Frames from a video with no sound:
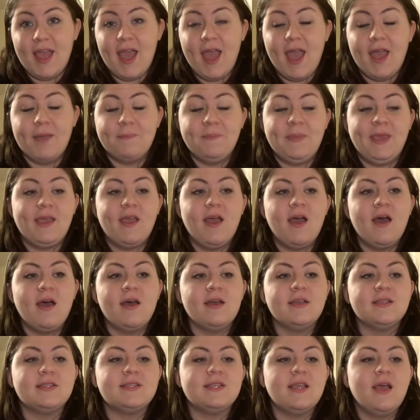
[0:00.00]

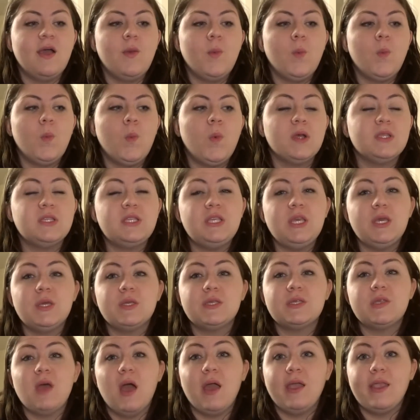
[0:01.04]
because once you
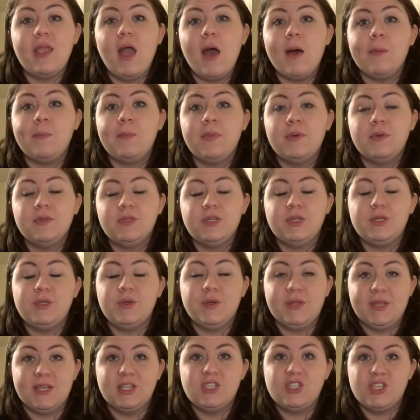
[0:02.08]
sign up to do
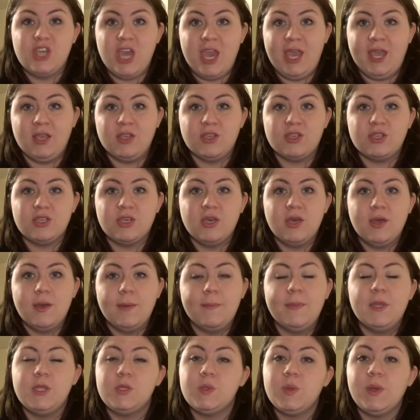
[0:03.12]
an exchange
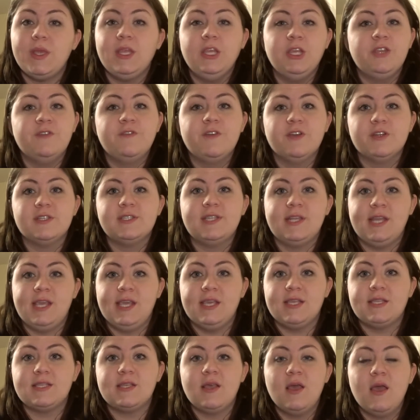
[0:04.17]
between
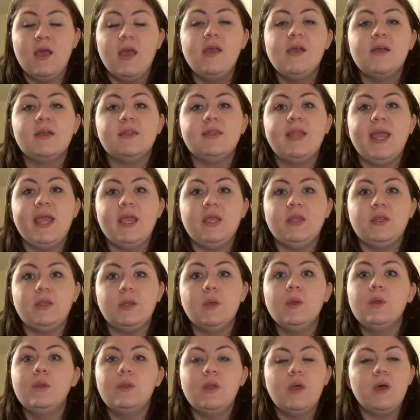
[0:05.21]
universities, they
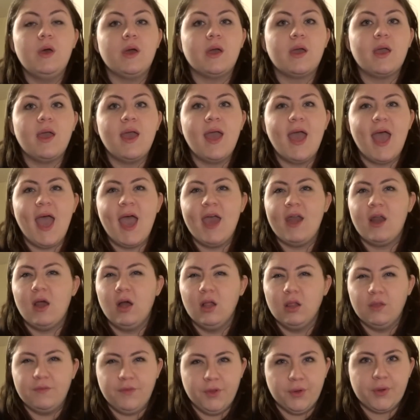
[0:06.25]
do look at
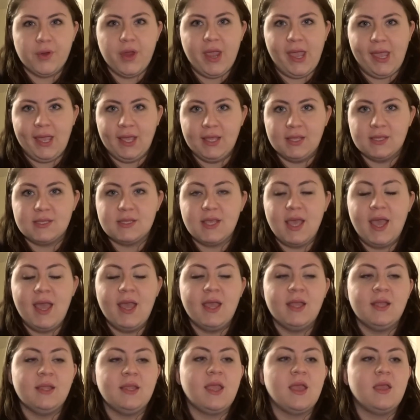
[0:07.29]
all of your grades
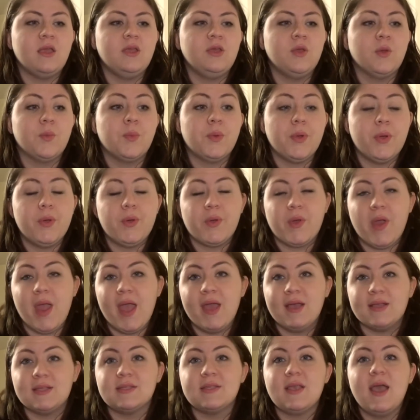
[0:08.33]
and your
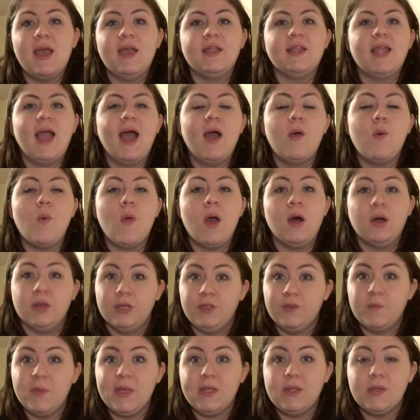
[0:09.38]
progress and how well
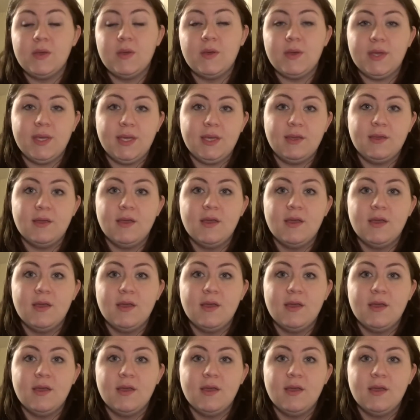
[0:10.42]
you've been doing.